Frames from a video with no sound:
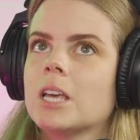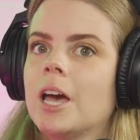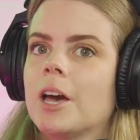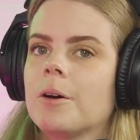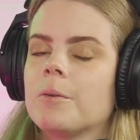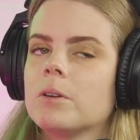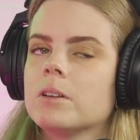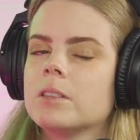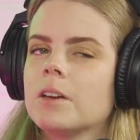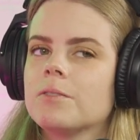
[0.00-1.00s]

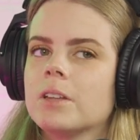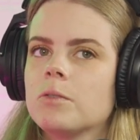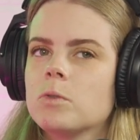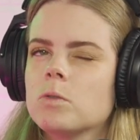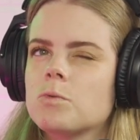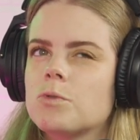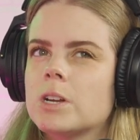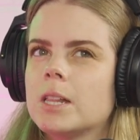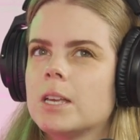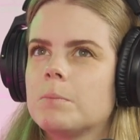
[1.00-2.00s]
They've never
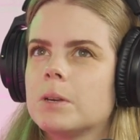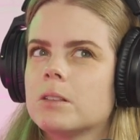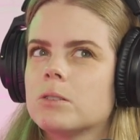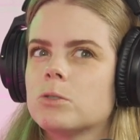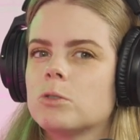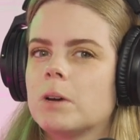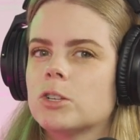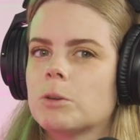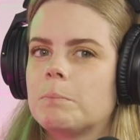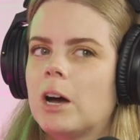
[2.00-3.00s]
really been too
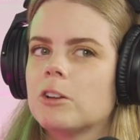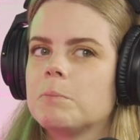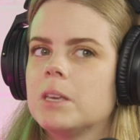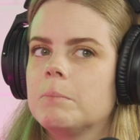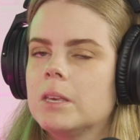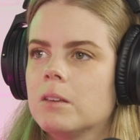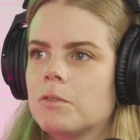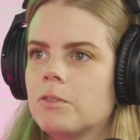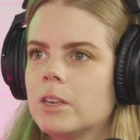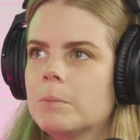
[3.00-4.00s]
much about me being
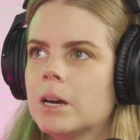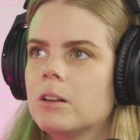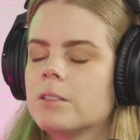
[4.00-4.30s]
female.